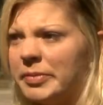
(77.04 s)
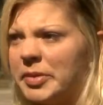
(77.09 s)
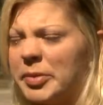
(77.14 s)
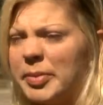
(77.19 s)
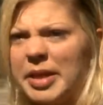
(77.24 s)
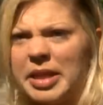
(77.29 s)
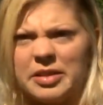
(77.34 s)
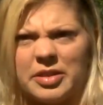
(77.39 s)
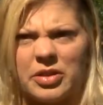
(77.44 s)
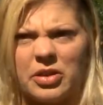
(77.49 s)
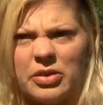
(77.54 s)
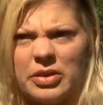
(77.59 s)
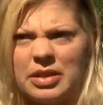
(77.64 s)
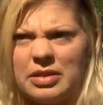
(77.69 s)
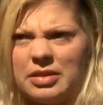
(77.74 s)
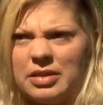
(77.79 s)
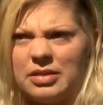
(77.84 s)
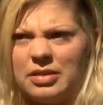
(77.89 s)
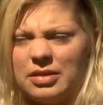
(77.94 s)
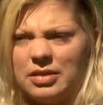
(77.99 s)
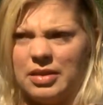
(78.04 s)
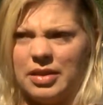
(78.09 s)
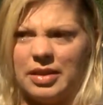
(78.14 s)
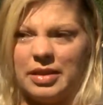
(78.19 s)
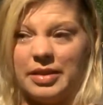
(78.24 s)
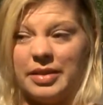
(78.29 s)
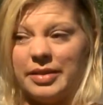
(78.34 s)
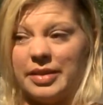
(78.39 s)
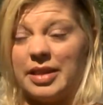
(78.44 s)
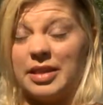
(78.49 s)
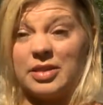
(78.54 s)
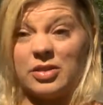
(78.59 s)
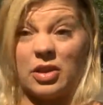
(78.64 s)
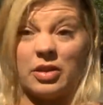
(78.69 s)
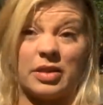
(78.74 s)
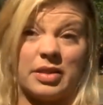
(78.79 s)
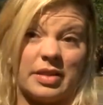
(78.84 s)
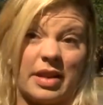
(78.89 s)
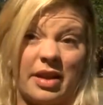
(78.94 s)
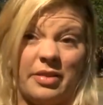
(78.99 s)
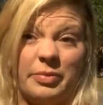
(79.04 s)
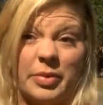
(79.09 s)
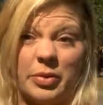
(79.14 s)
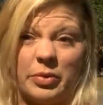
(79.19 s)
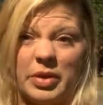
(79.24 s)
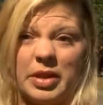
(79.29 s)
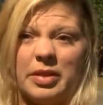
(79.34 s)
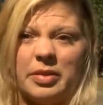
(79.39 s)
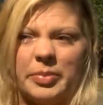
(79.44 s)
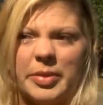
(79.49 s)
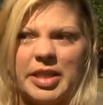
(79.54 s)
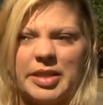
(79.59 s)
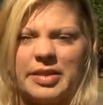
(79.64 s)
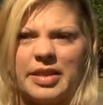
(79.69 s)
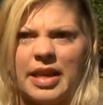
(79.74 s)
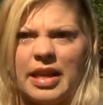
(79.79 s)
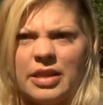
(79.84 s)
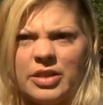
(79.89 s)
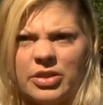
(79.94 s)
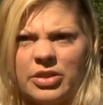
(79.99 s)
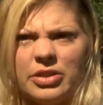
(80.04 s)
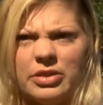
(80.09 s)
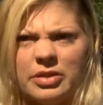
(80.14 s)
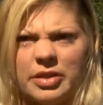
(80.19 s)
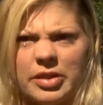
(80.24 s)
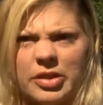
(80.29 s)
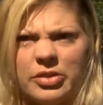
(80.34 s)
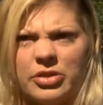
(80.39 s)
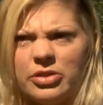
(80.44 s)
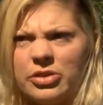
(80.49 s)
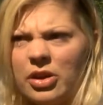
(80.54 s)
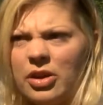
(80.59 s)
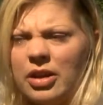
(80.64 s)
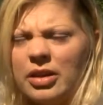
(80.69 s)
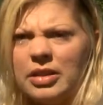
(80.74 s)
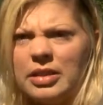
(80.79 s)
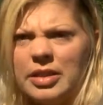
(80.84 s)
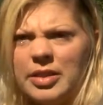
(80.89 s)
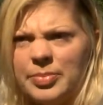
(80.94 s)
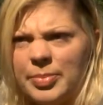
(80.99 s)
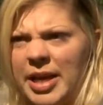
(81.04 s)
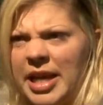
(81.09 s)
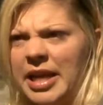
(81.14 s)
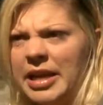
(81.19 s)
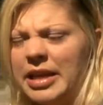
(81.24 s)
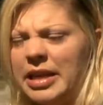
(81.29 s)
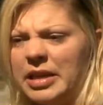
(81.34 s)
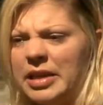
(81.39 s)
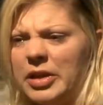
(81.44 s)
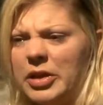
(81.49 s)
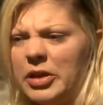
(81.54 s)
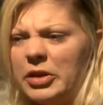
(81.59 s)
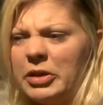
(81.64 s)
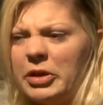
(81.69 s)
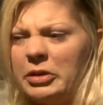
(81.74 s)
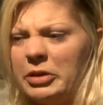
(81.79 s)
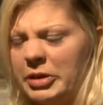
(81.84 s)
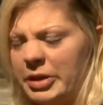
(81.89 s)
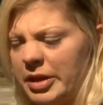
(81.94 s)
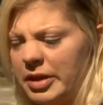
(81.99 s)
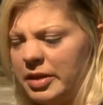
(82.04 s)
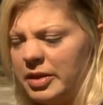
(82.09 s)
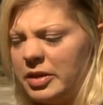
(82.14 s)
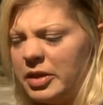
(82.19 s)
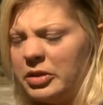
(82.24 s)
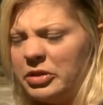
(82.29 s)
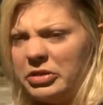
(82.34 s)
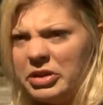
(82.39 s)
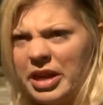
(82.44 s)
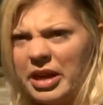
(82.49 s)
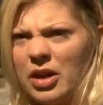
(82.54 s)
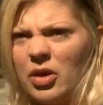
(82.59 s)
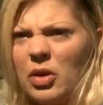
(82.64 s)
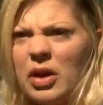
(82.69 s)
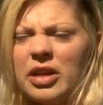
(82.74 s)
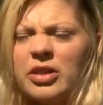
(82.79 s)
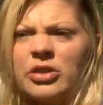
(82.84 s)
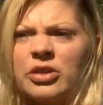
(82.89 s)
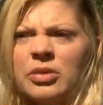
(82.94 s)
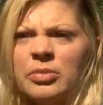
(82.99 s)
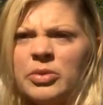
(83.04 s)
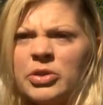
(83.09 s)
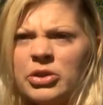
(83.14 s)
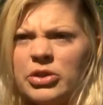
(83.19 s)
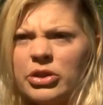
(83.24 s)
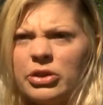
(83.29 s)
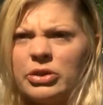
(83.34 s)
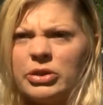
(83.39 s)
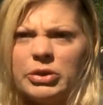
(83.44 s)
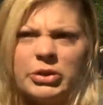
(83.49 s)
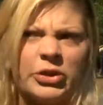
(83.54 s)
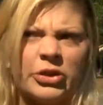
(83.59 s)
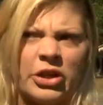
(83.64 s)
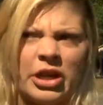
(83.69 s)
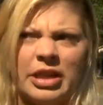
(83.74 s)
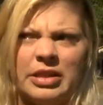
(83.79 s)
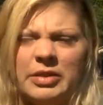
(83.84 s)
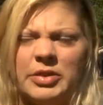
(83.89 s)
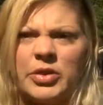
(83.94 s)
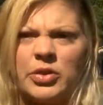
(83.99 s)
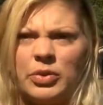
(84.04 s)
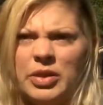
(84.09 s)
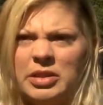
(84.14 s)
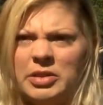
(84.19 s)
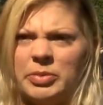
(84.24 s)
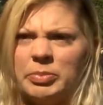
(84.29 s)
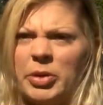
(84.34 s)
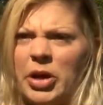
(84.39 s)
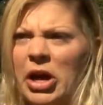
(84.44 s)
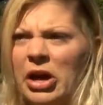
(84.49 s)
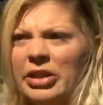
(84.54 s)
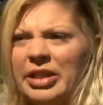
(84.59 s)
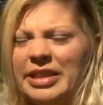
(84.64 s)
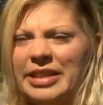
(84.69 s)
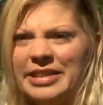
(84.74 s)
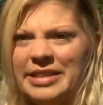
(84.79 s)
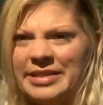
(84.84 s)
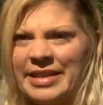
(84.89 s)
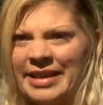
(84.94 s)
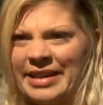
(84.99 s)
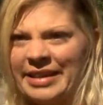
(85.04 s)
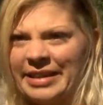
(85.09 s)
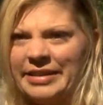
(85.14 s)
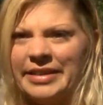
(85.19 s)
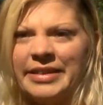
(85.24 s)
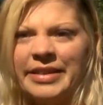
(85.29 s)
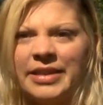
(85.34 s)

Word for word: That man's always as long as I've been with him, he's tattooed, he's drawn, he's painted, you know, and the other night I watched him struggle to try and squeeze a ball in his hand.